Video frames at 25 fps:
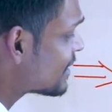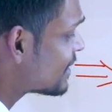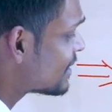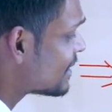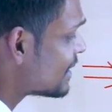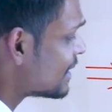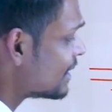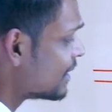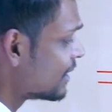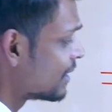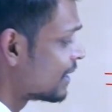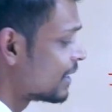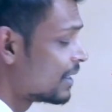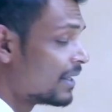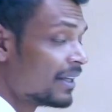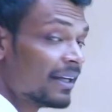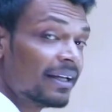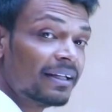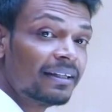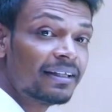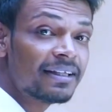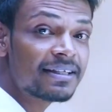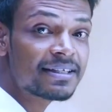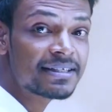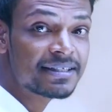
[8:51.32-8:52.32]
C?
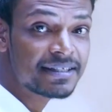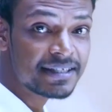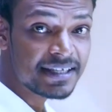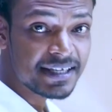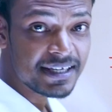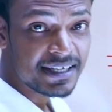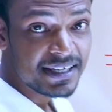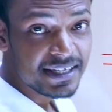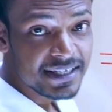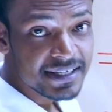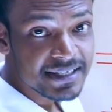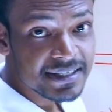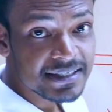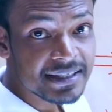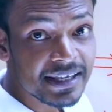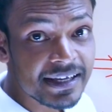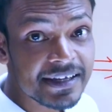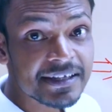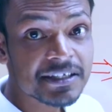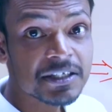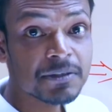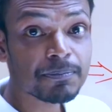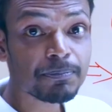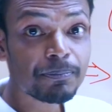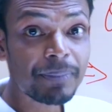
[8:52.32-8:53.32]
This C is the
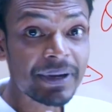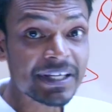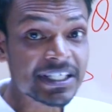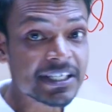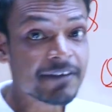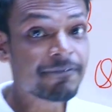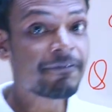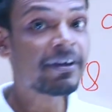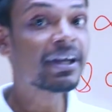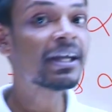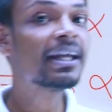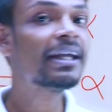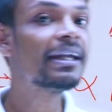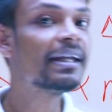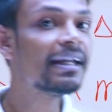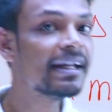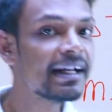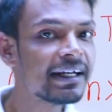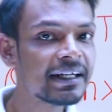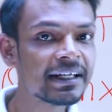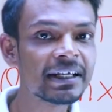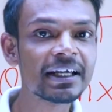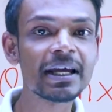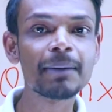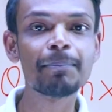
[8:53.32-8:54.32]
specific
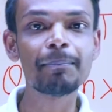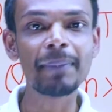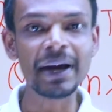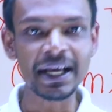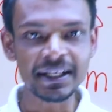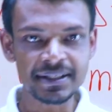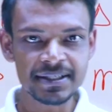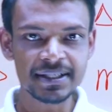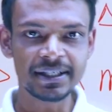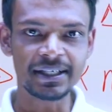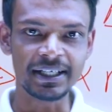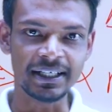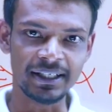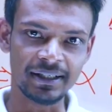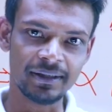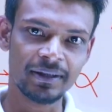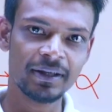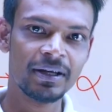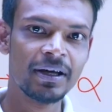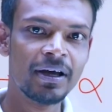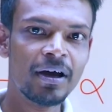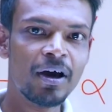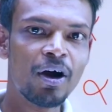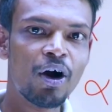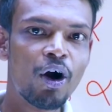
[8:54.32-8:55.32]
heat capacity
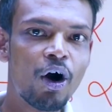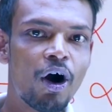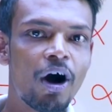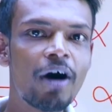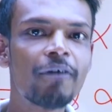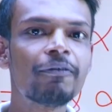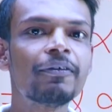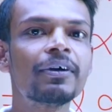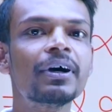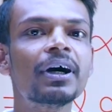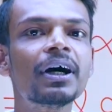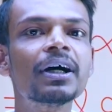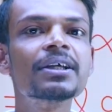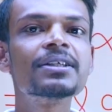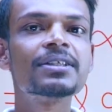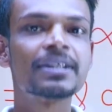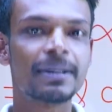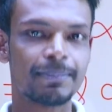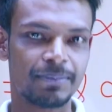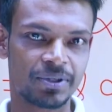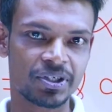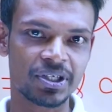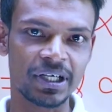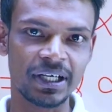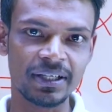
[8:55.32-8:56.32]
of a
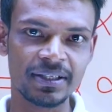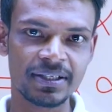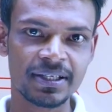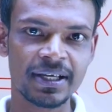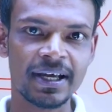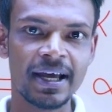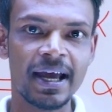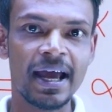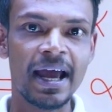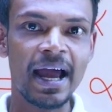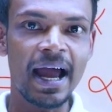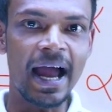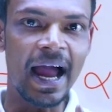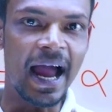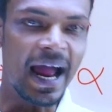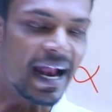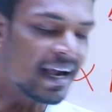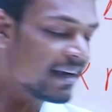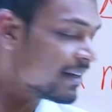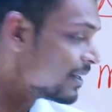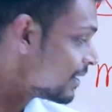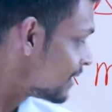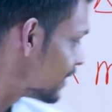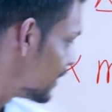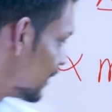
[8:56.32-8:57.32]
substance,
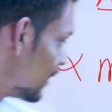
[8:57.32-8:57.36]
and